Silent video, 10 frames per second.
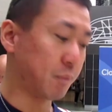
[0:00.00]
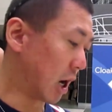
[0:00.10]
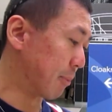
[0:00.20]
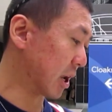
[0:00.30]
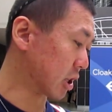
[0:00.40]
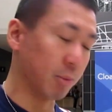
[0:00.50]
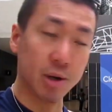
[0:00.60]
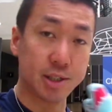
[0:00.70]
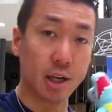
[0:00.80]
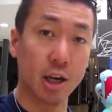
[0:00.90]
I picked up
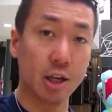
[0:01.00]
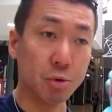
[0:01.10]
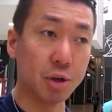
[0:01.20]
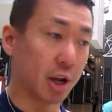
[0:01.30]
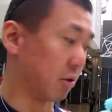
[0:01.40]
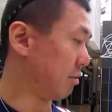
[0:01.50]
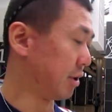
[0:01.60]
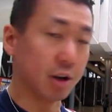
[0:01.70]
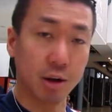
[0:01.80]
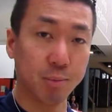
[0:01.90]
as a uh, Totodile,
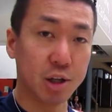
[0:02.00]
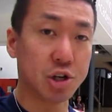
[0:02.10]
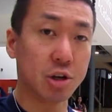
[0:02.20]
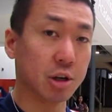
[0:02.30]
the plushie.